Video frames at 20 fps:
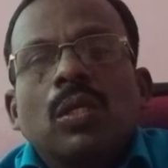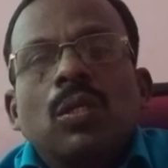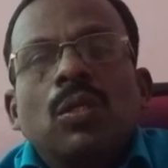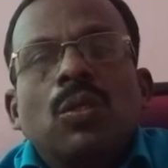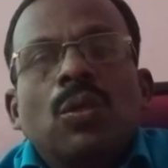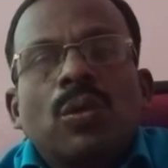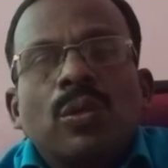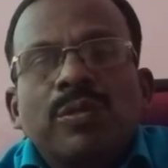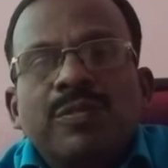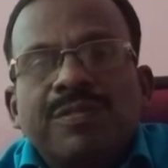
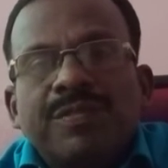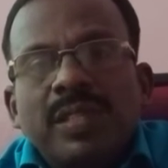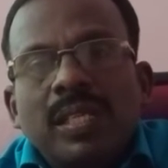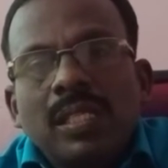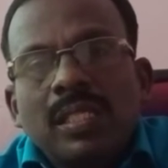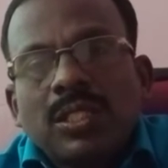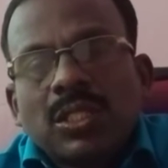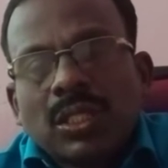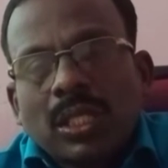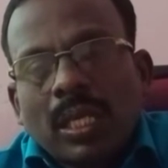don't
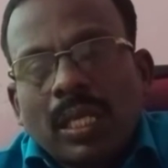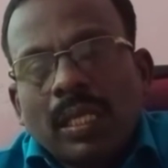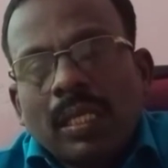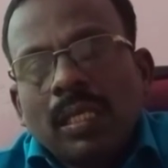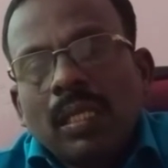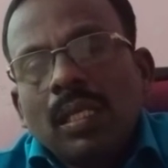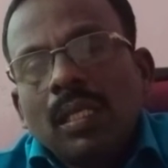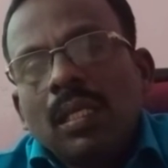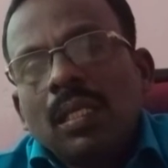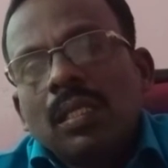feel
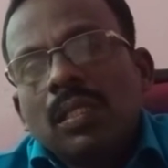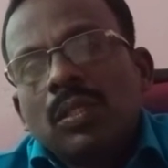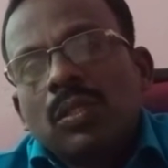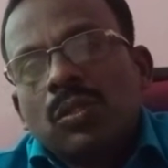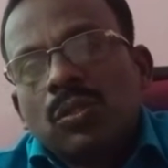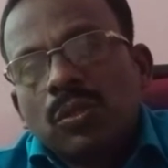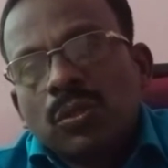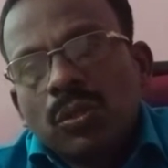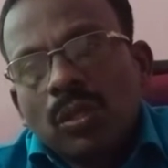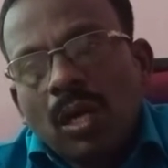shy
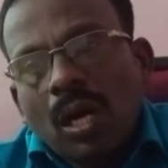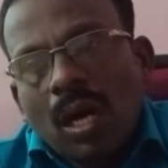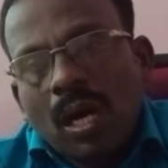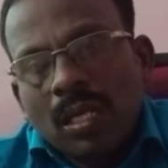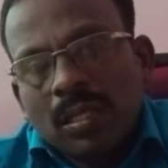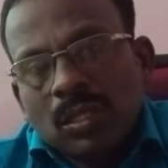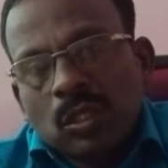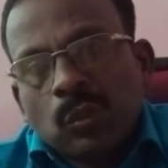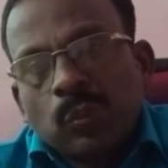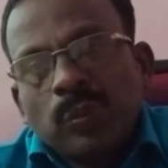to
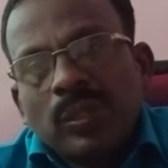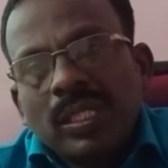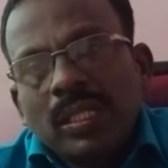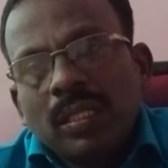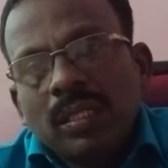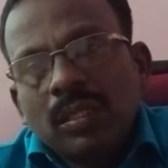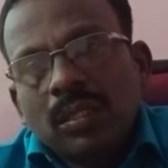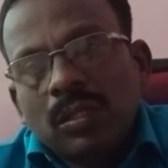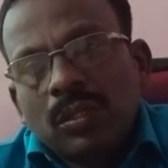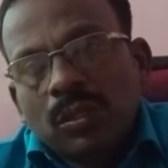ask
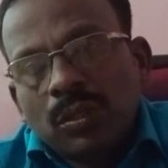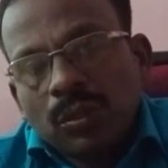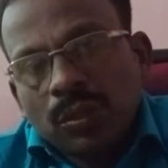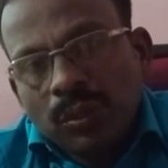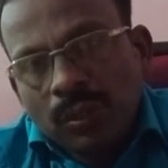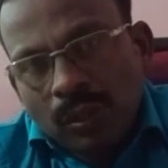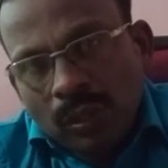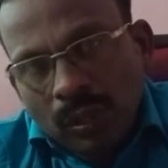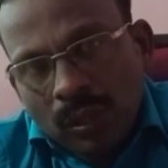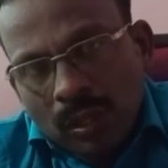me
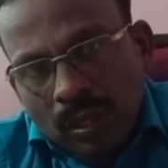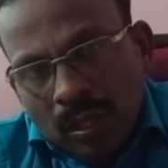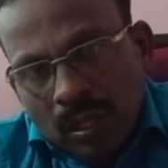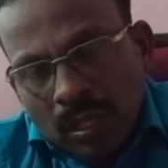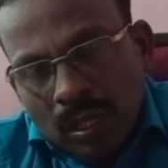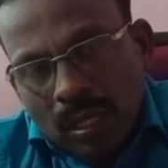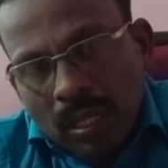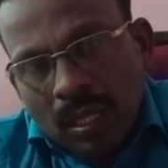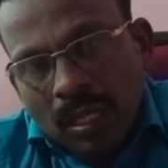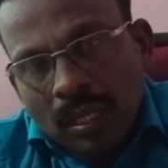through
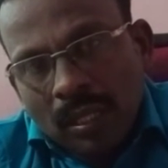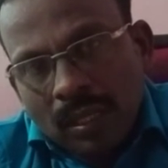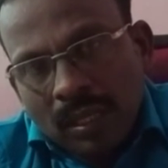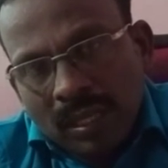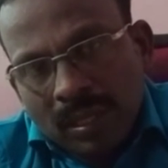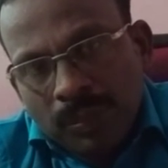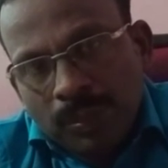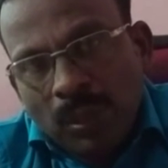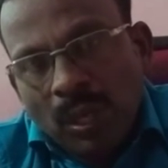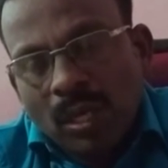
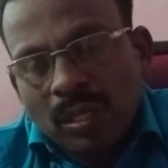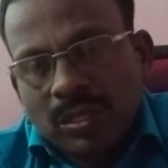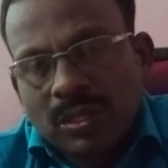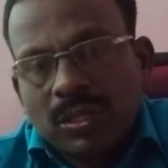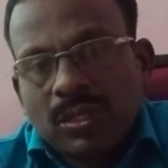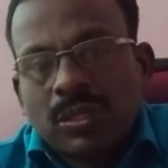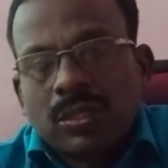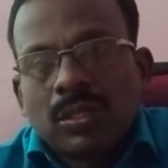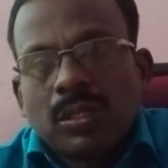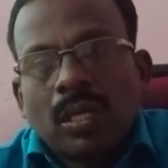
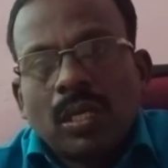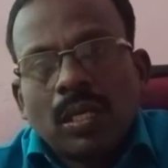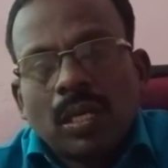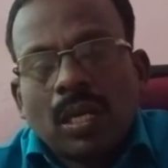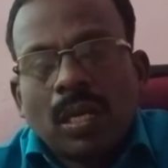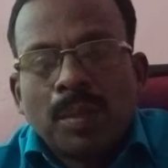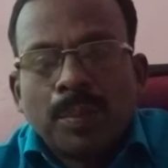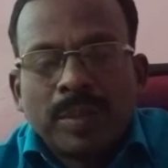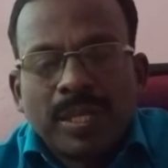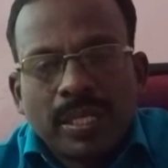inbox or
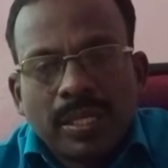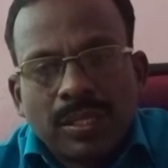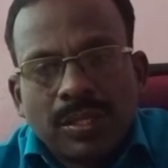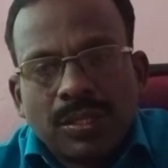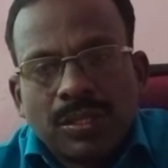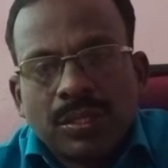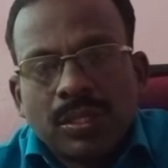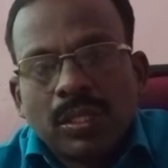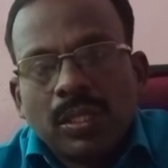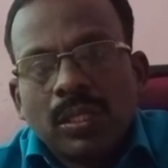
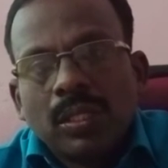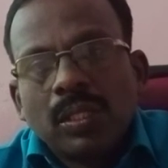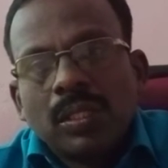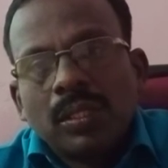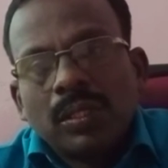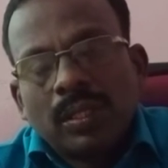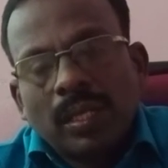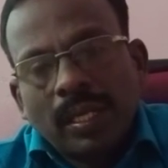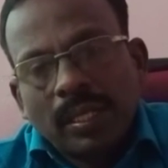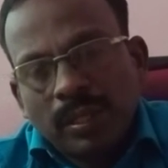comment.
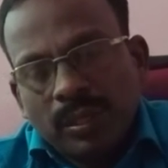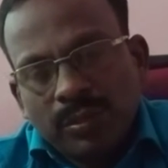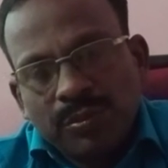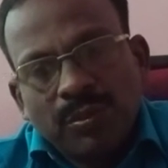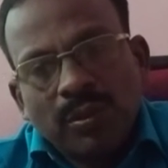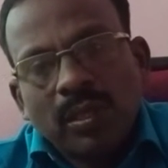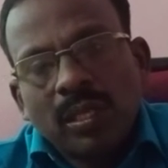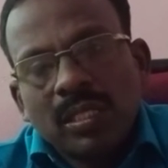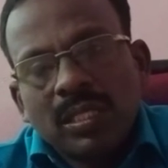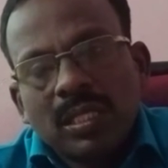Thank you
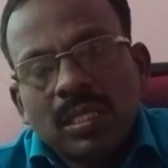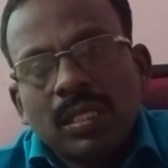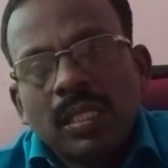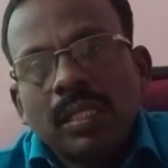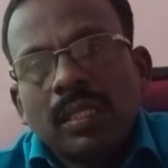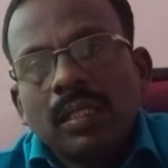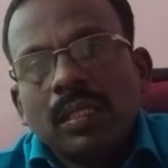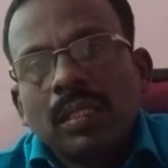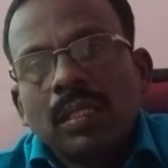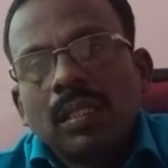for
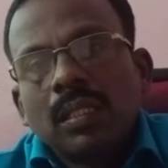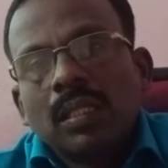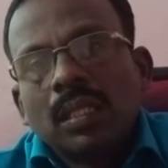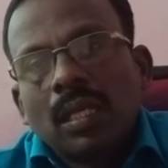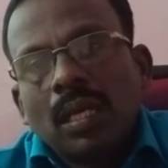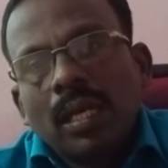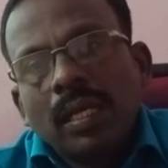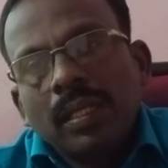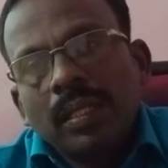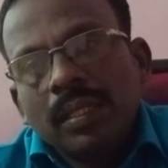listening
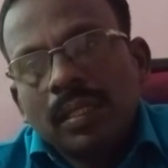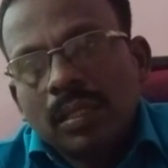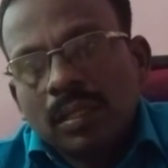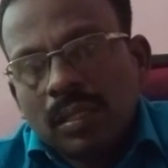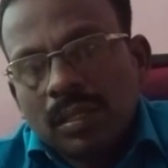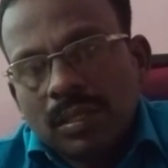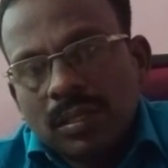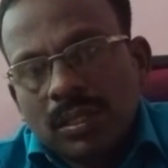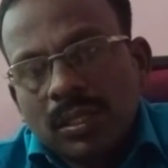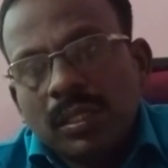and
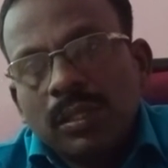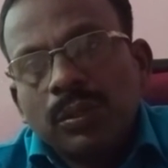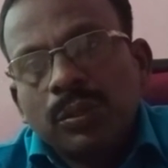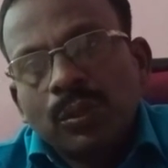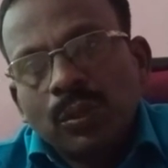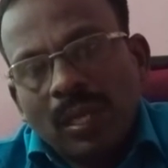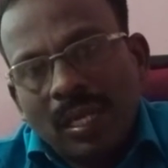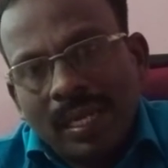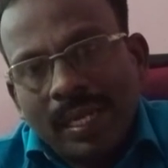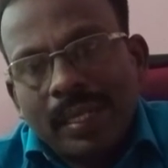see
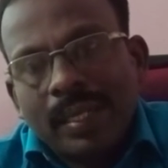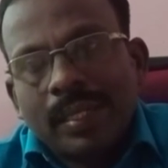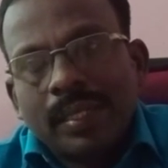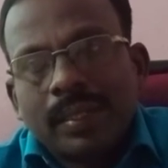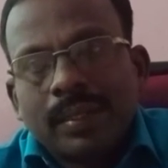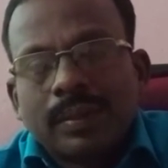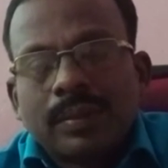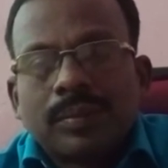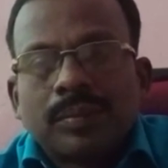you later.